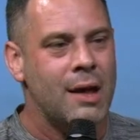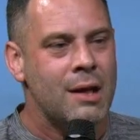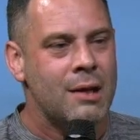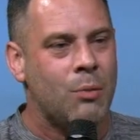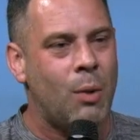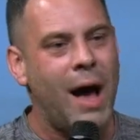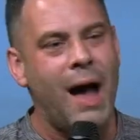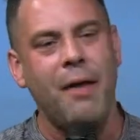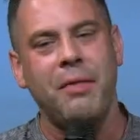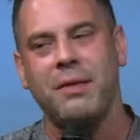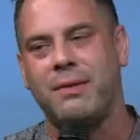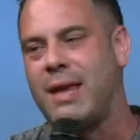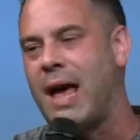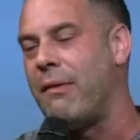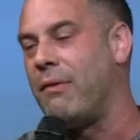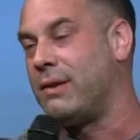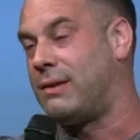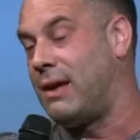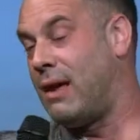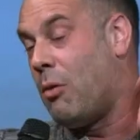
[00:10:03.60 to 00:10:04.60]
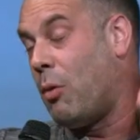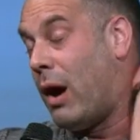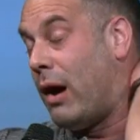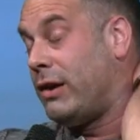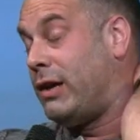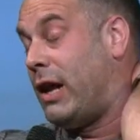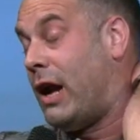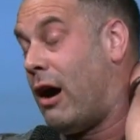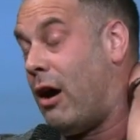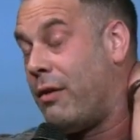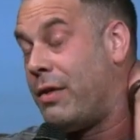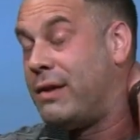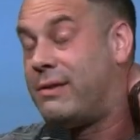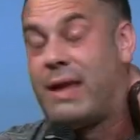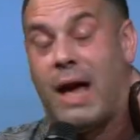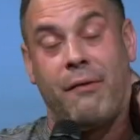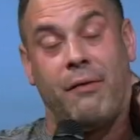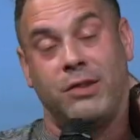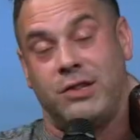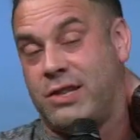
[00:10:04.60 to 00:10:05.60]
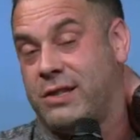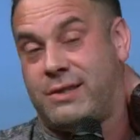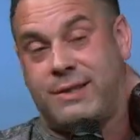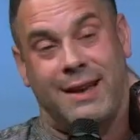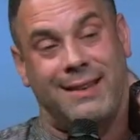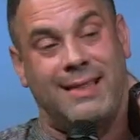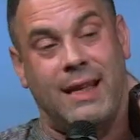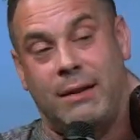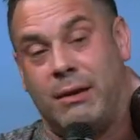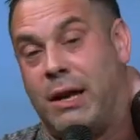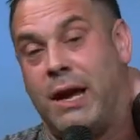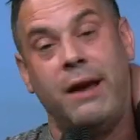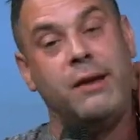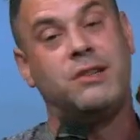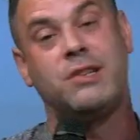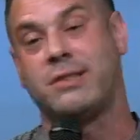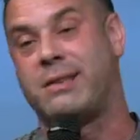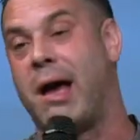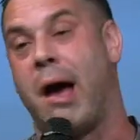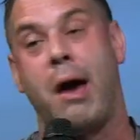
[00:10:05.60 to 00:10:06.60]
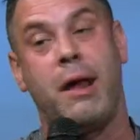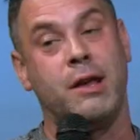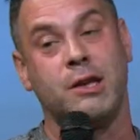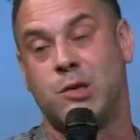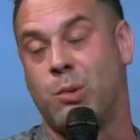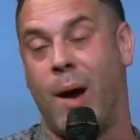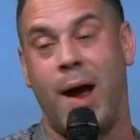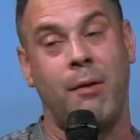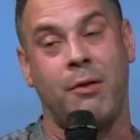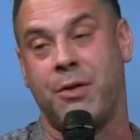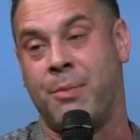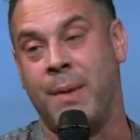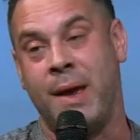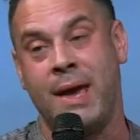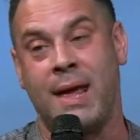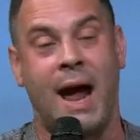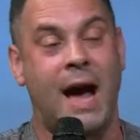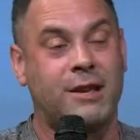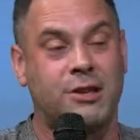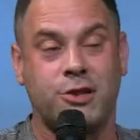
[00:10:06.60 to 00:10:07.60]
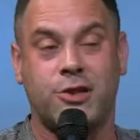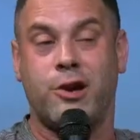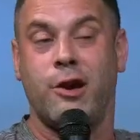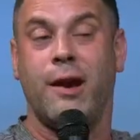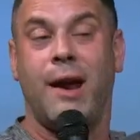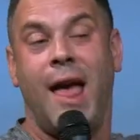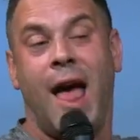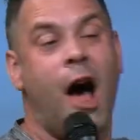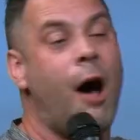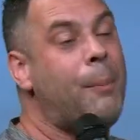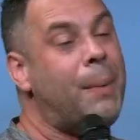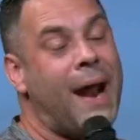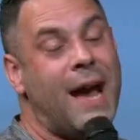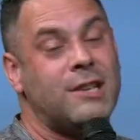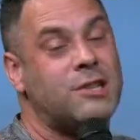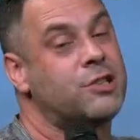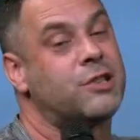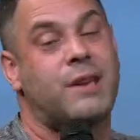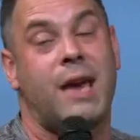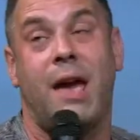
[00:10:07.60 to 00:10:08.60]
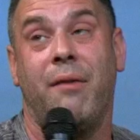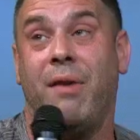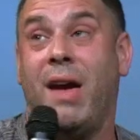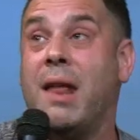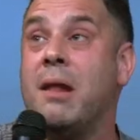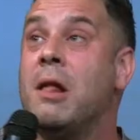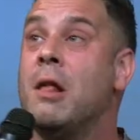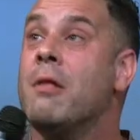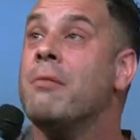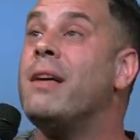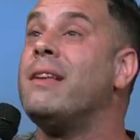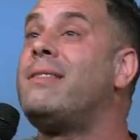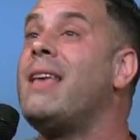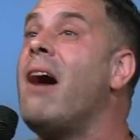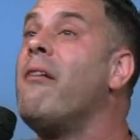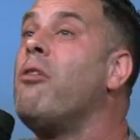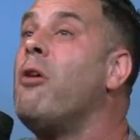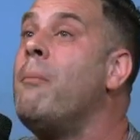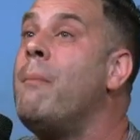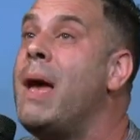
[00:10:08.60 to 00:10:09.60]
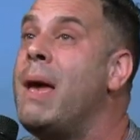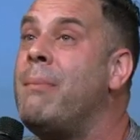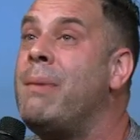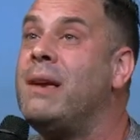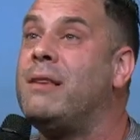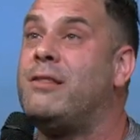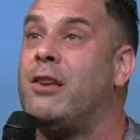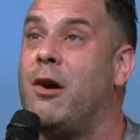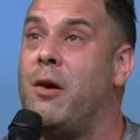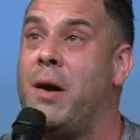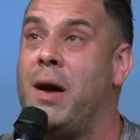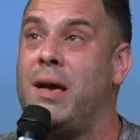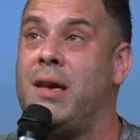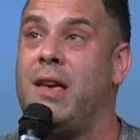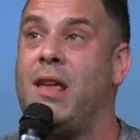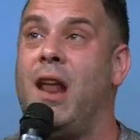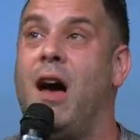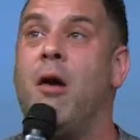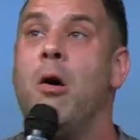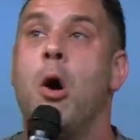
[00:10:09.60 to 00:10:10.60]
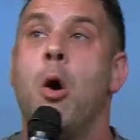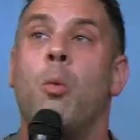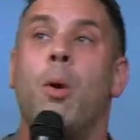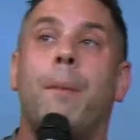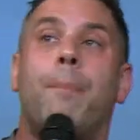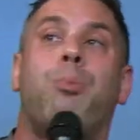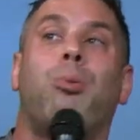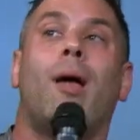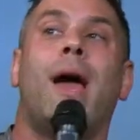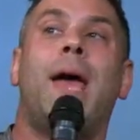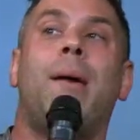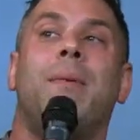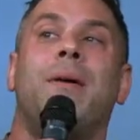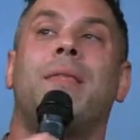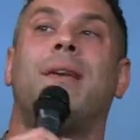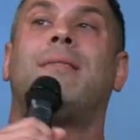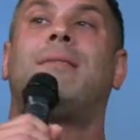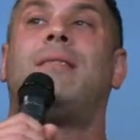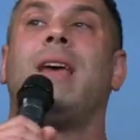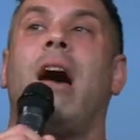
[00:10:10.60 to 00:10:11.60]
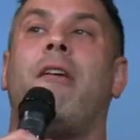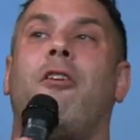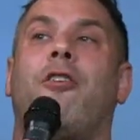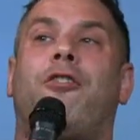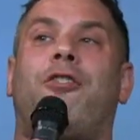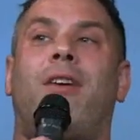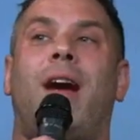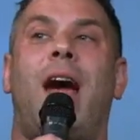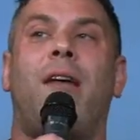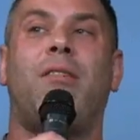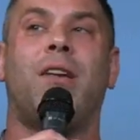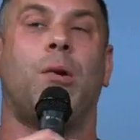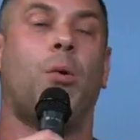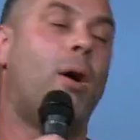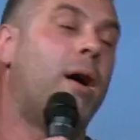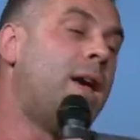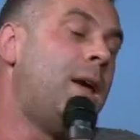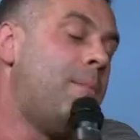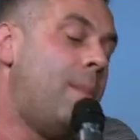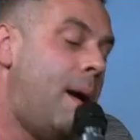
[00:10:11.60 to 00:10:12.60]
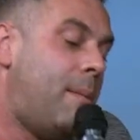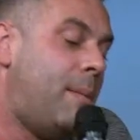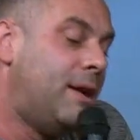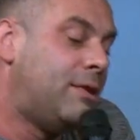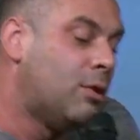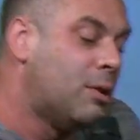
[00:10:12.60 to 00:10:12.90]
Well, the devil did. Well, the devil just did. He just had his way with me, and I just couldn't help it. I just gave in. The devil made me do it. We're blaming the devil for everything. Well, he made me do